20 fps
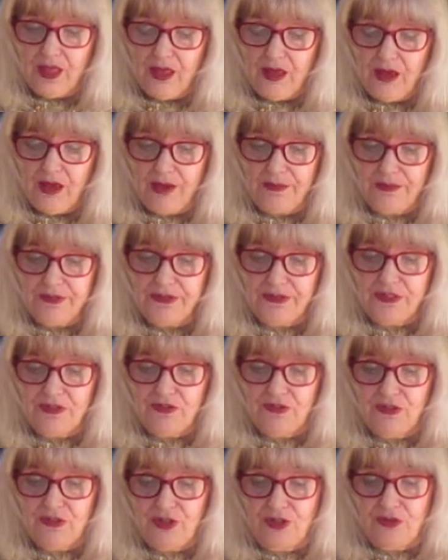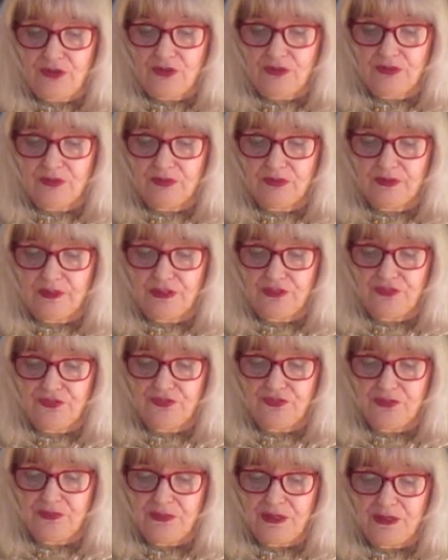I was there alone with this
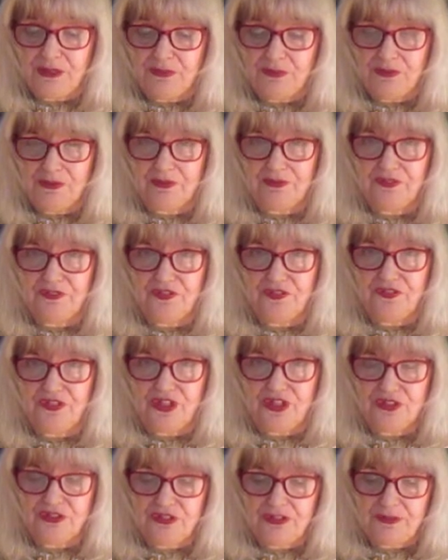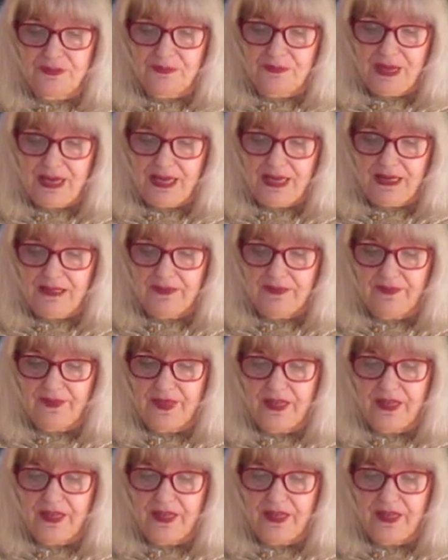formidable, fearsome man